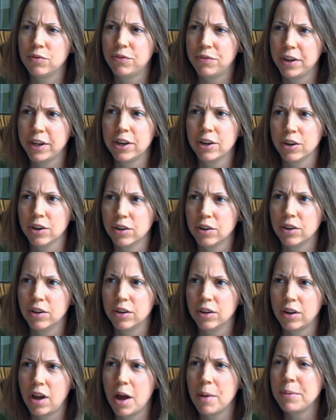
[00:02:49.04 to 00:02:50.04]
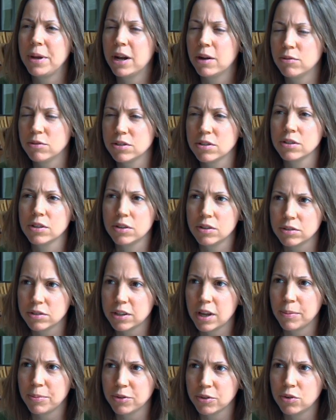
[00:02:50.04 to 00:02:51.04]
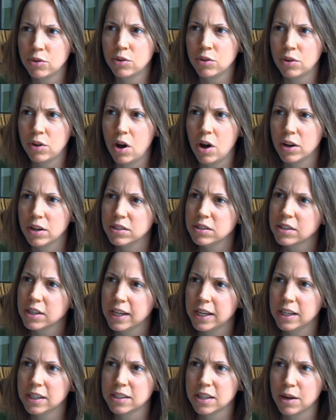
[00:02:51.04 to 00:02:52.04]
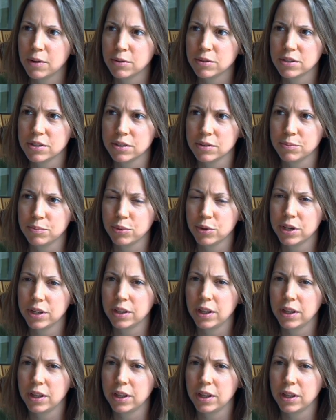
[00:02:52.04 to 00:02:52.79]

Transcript: figured, I was a little skeptical, honestly, because I was pretty